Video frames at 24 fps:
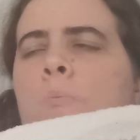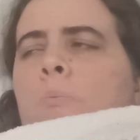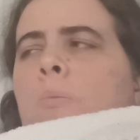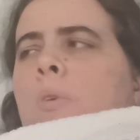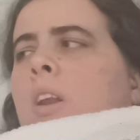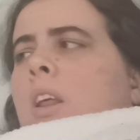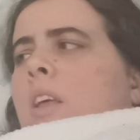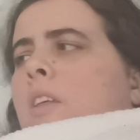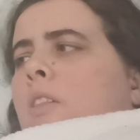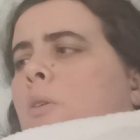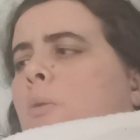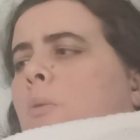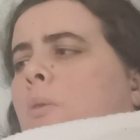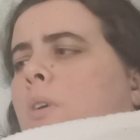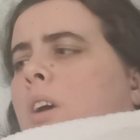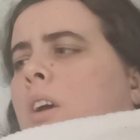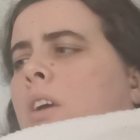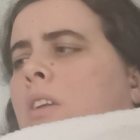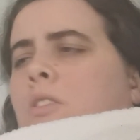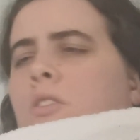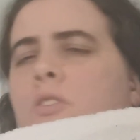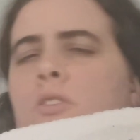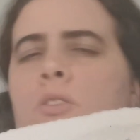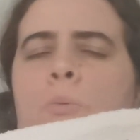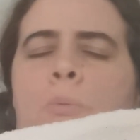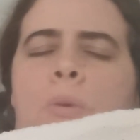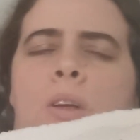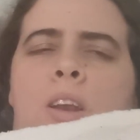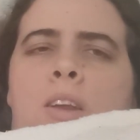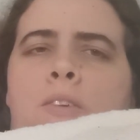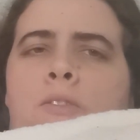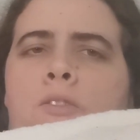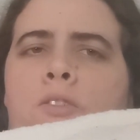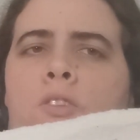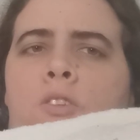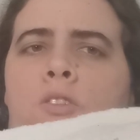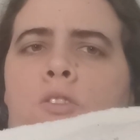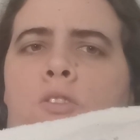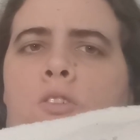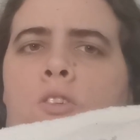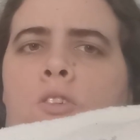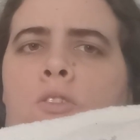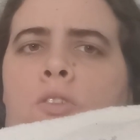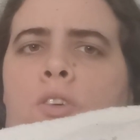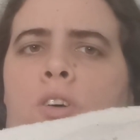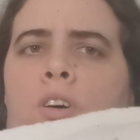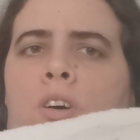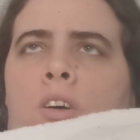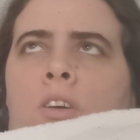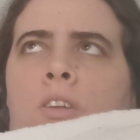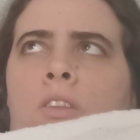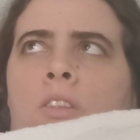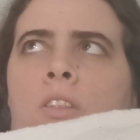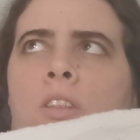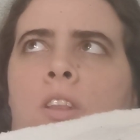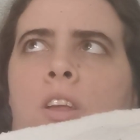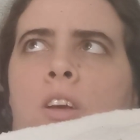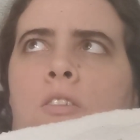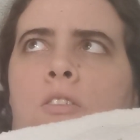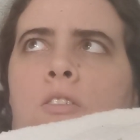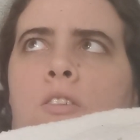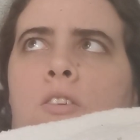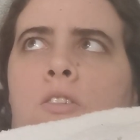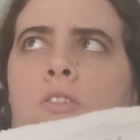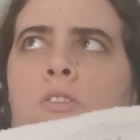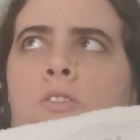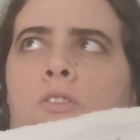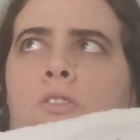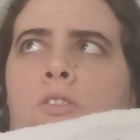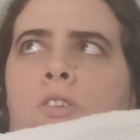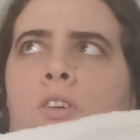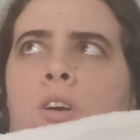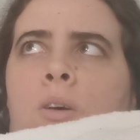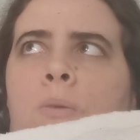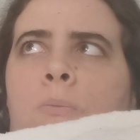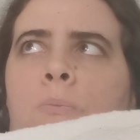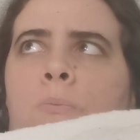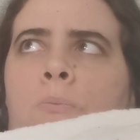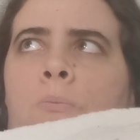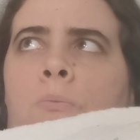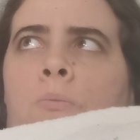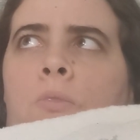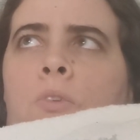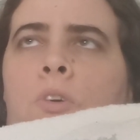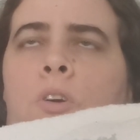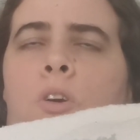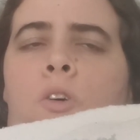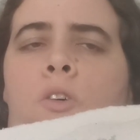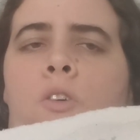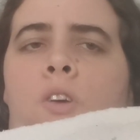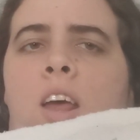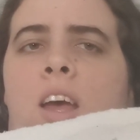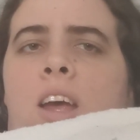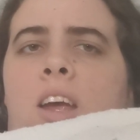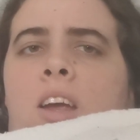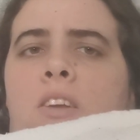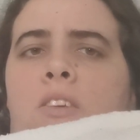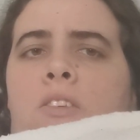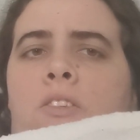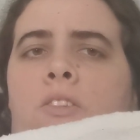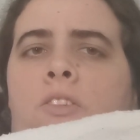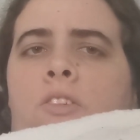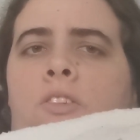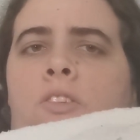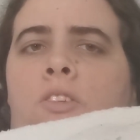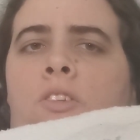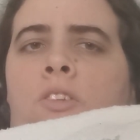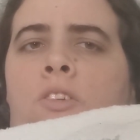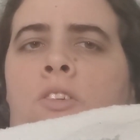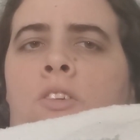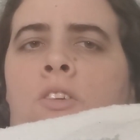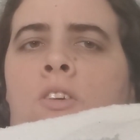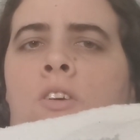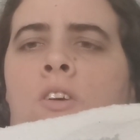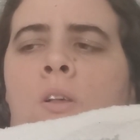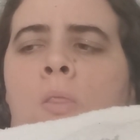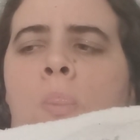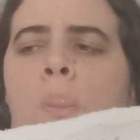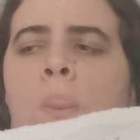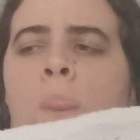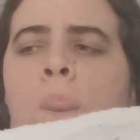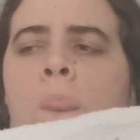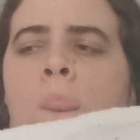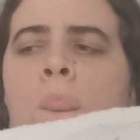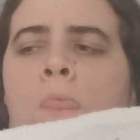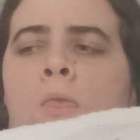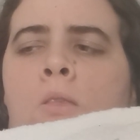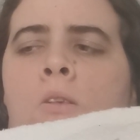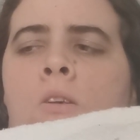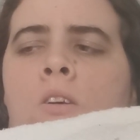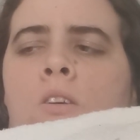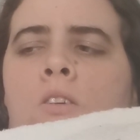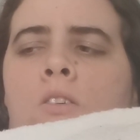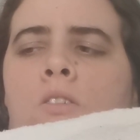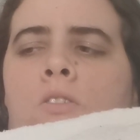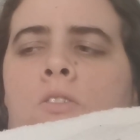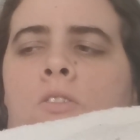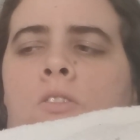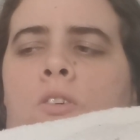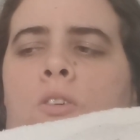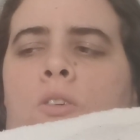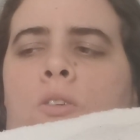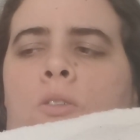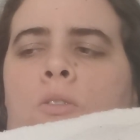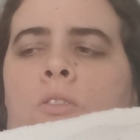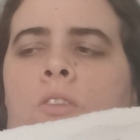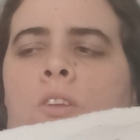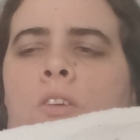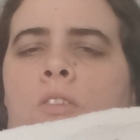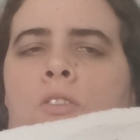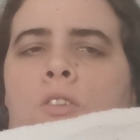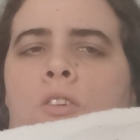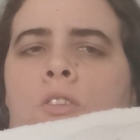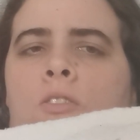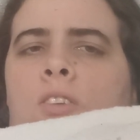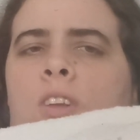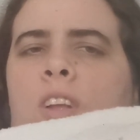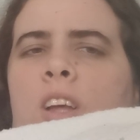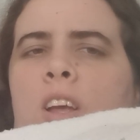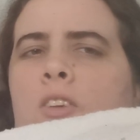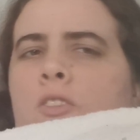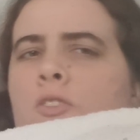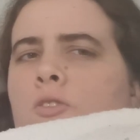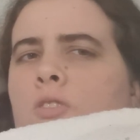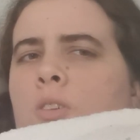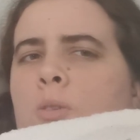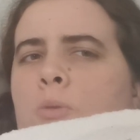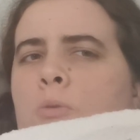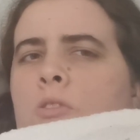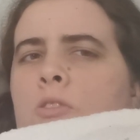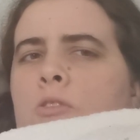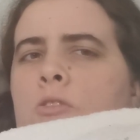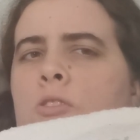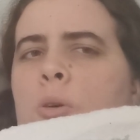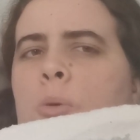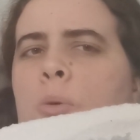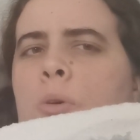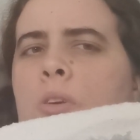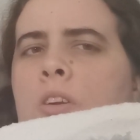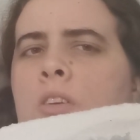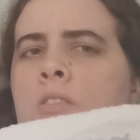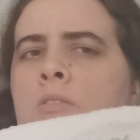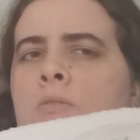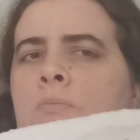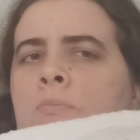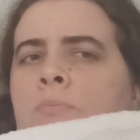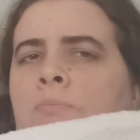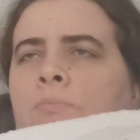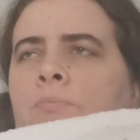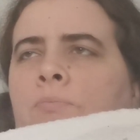But either way, those are the main differences so far. There is no Nate, so there's no relationship to ruin.